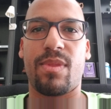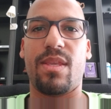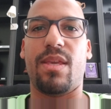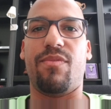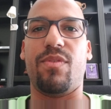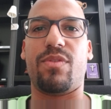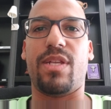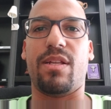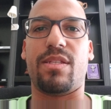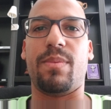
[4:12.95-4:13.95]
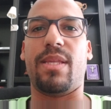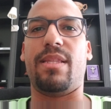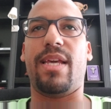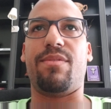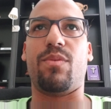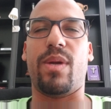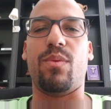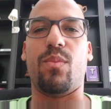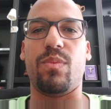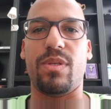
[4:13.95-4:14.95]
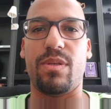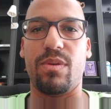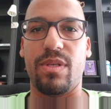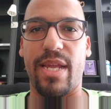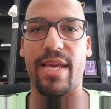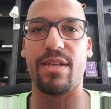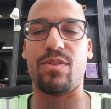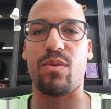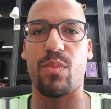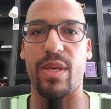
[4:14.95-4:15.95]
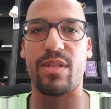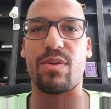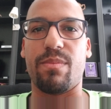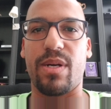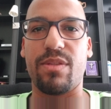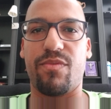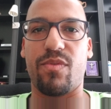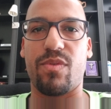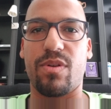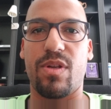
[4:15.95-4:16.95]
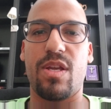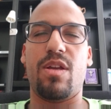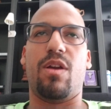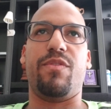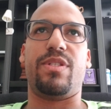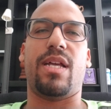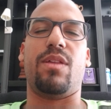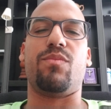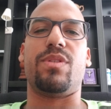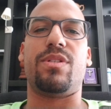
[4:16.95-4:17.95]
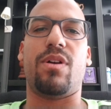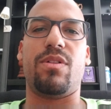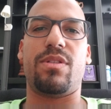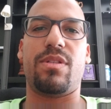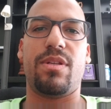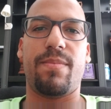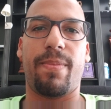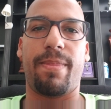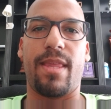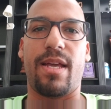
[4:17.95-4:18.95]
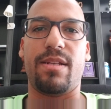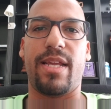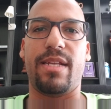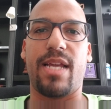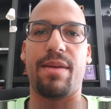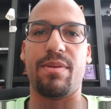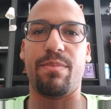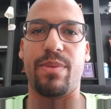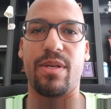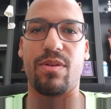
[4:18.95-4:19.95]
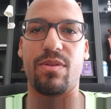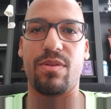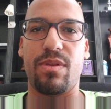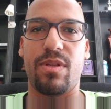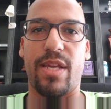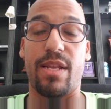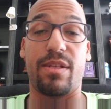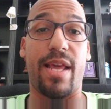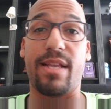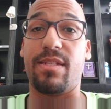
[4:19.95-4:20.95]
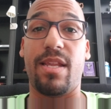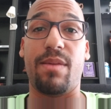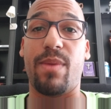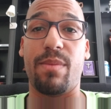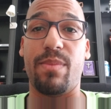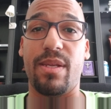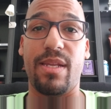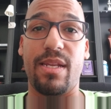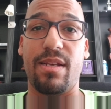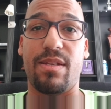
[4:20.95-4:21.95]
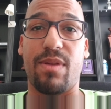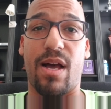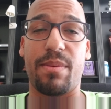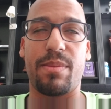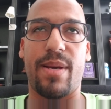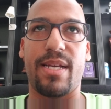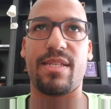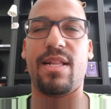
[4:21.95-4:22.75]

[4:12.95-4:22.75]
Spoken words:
If you're selling something that they have to wait days or weeks or months for, or if you're selling results that take time to build and testing may be needed to optimize,